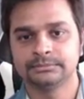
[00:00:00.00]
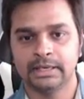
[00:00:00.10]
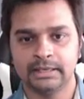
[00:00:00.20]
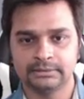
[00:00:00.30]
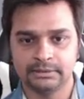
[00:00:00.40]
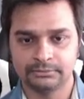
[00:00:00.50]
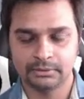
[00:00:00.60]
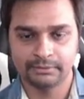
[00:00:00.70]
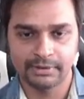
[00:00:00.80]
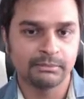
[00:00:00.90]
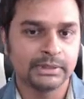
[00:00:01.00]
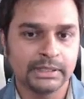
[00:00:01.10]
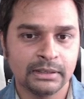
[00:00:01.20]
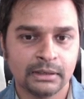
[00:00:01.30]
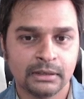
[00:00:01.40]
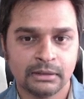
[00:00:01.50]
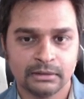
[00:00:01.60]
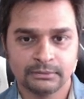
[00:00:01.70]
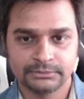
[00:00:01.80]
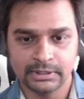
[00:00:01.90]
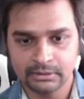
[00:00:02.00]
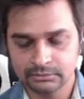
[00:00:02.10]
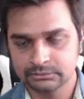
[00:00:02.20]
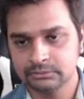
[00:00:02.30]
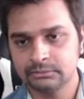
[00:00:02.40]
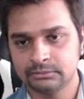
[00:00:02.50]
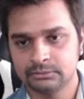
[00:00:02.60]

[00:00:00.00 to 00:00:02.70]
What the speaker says: I guess it is for a family of three or so